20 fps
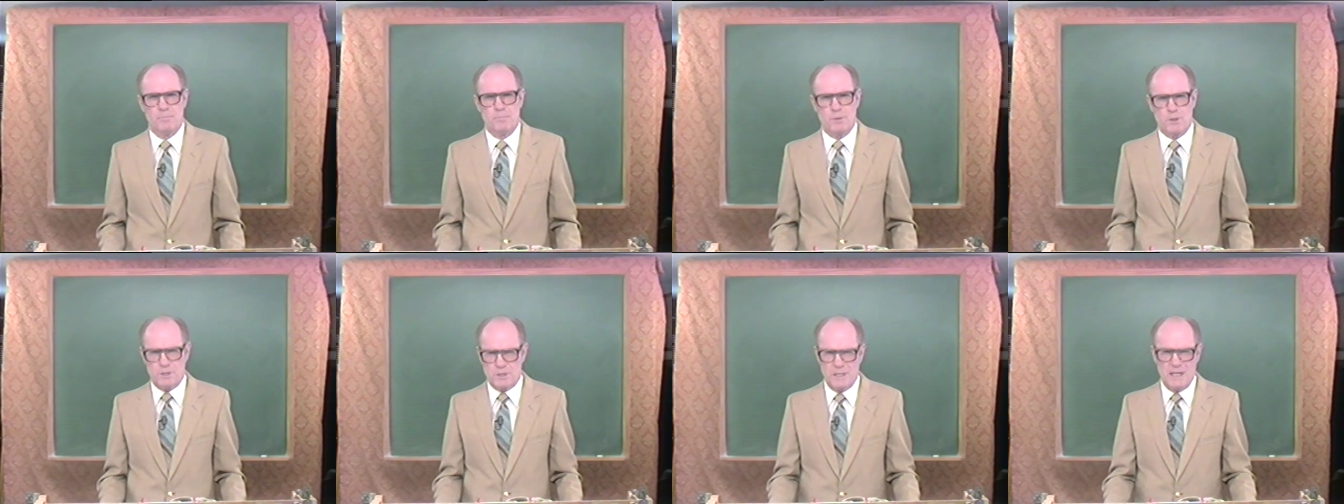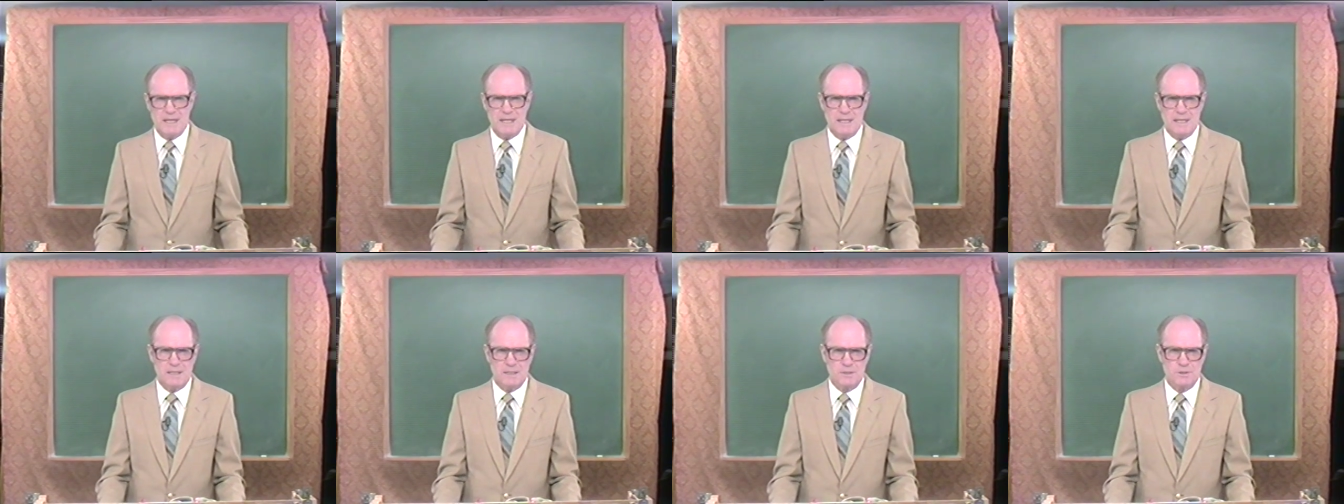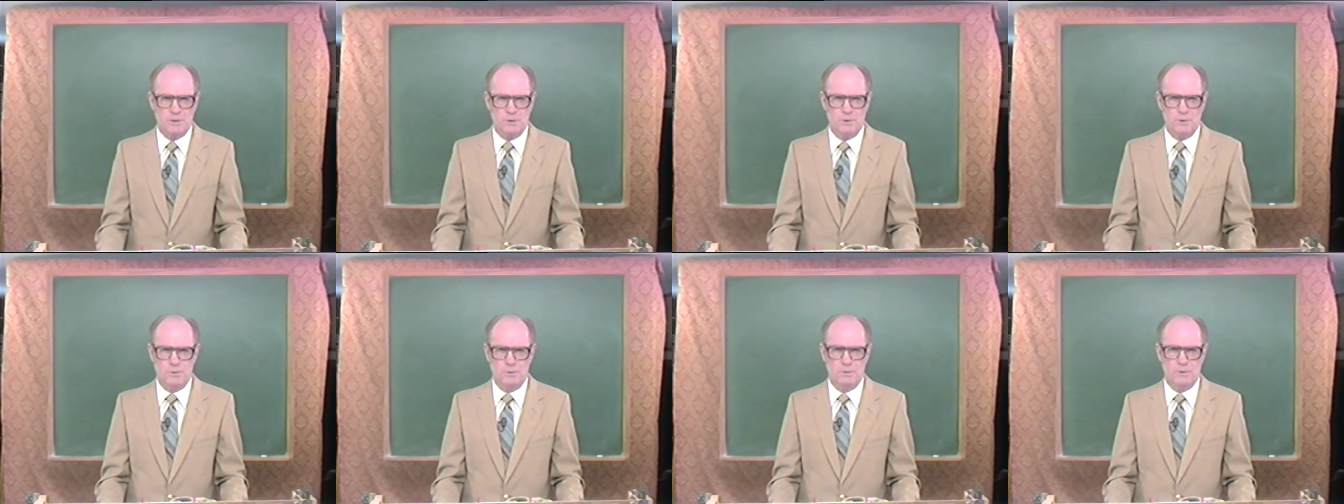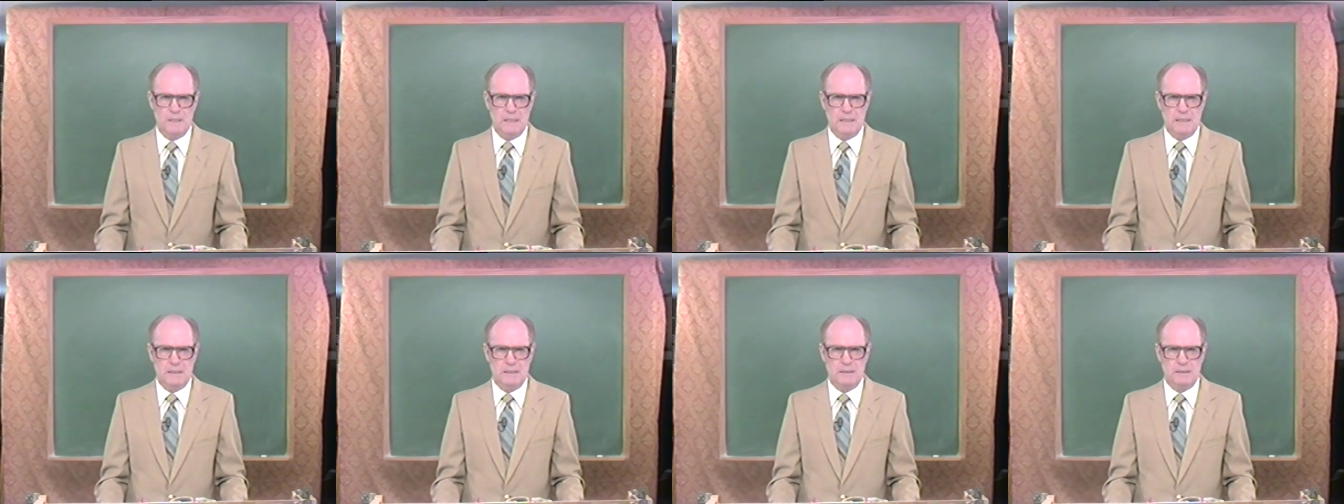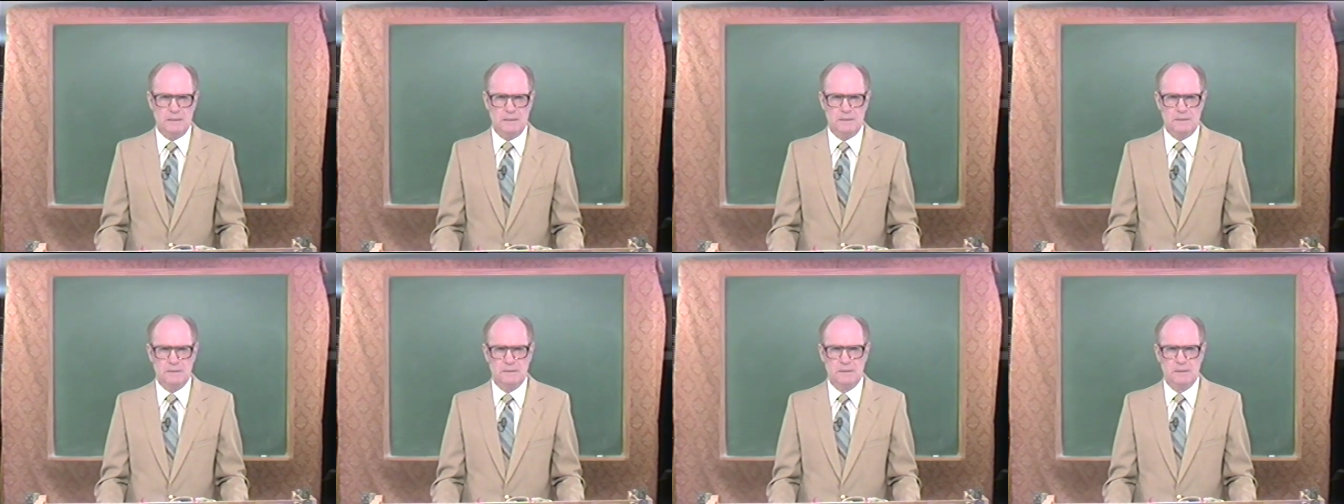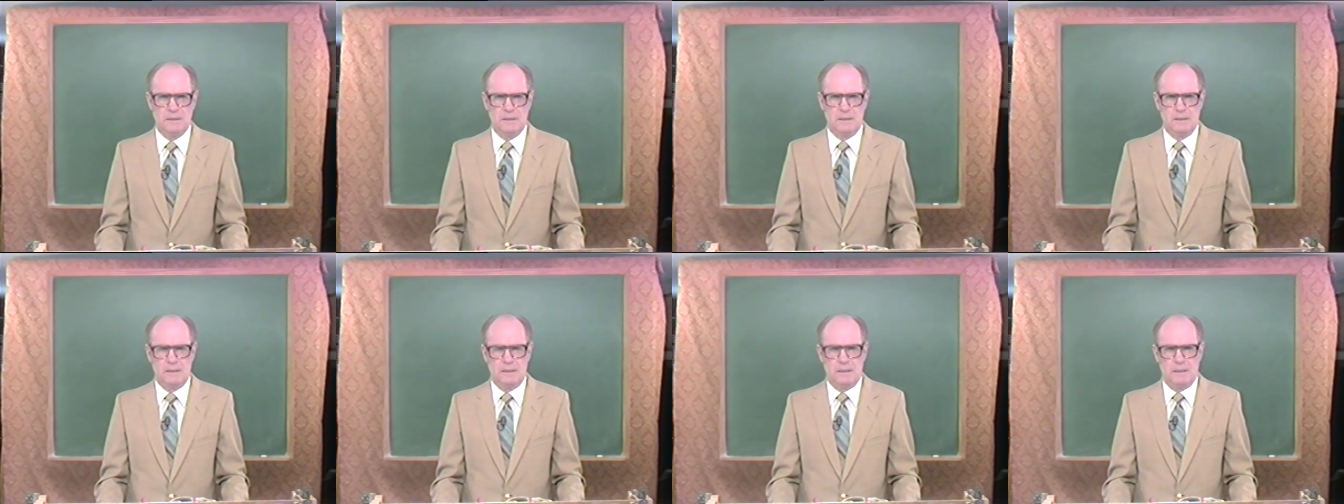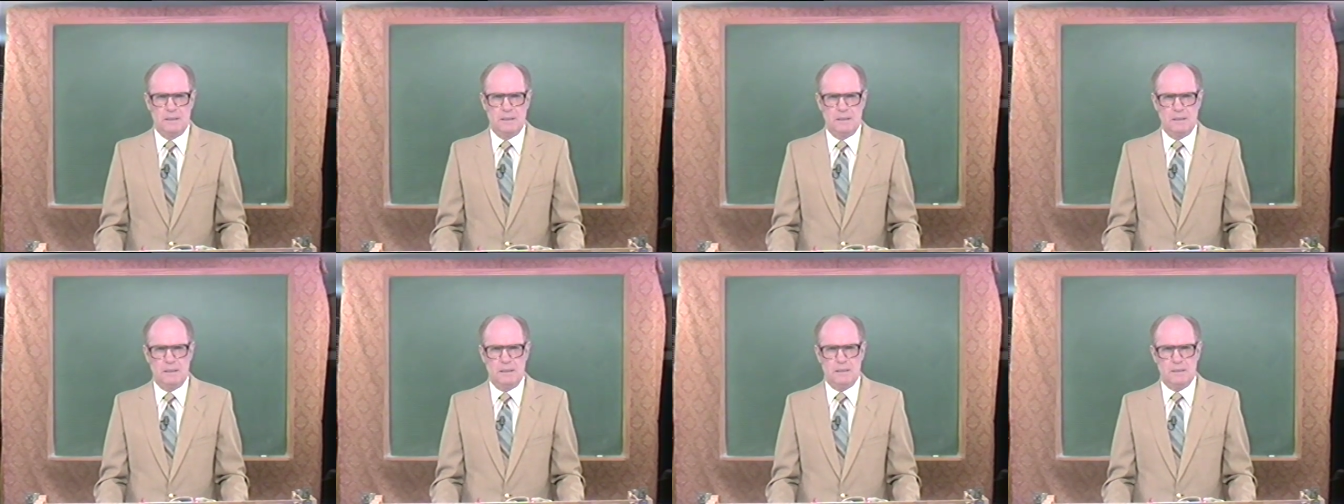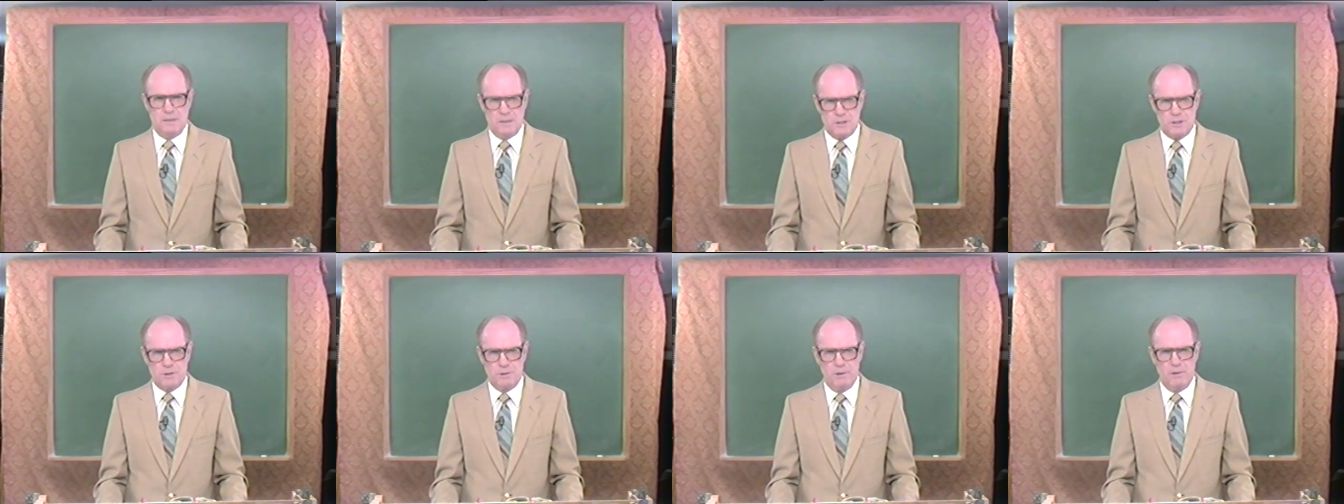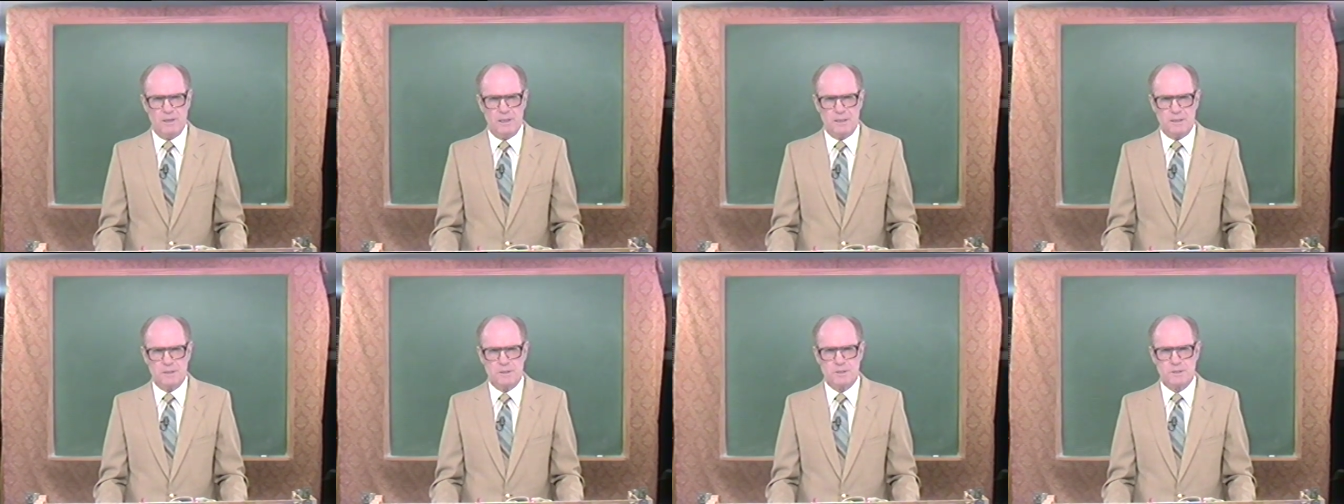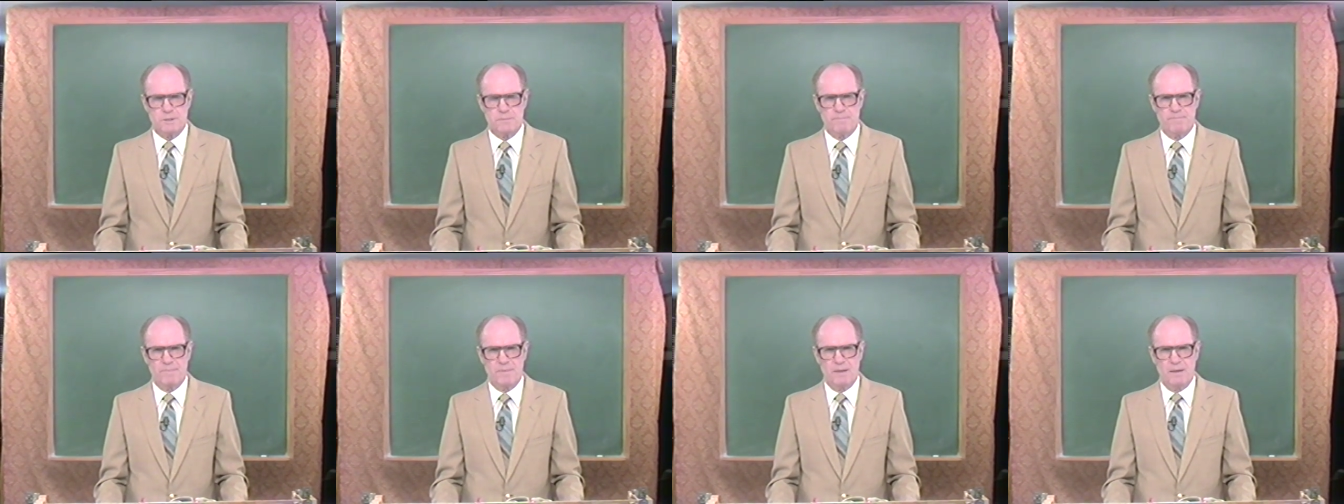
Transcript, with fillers: pertaining to uh, uh, this grace.